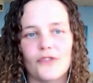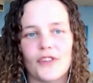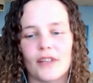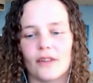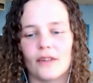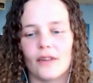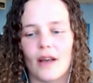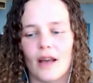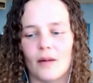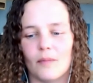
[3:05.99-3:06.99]
feel
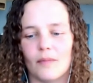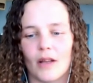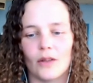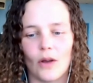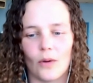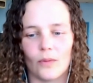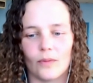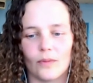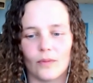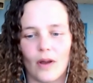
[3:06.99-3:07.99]

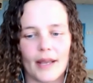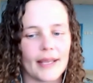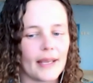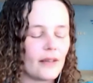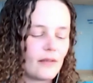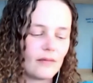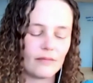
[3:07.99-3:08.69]
alone. I get